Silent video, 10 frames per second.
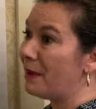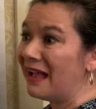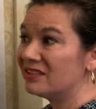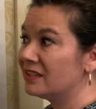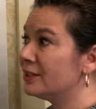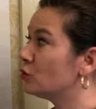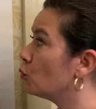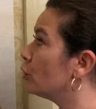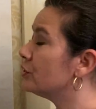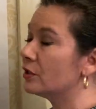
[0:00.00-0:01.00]
past tense
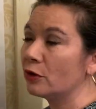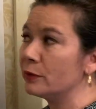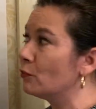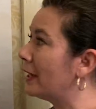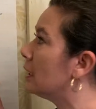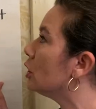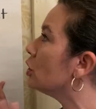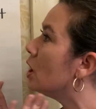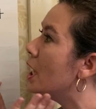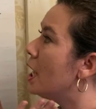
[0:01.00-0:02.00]
words that are
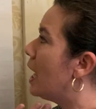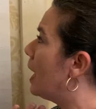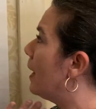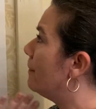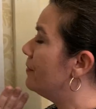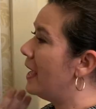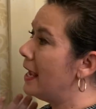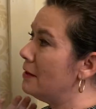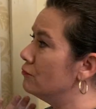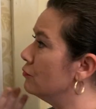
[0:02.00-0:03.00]
irregular.
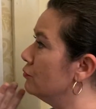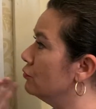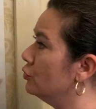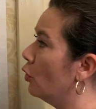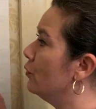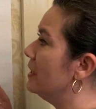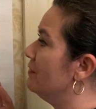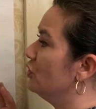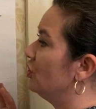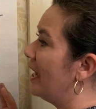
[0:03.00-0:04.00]
They don't
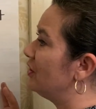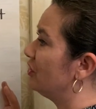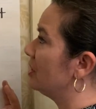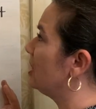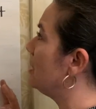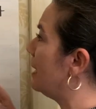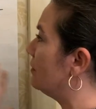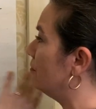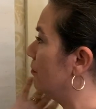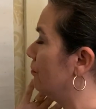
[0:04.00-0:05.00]
even change the T.
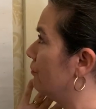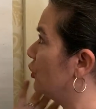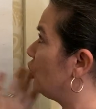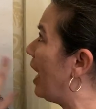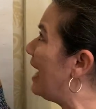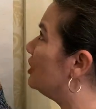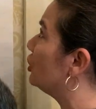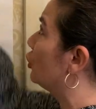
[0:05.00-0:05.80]
They change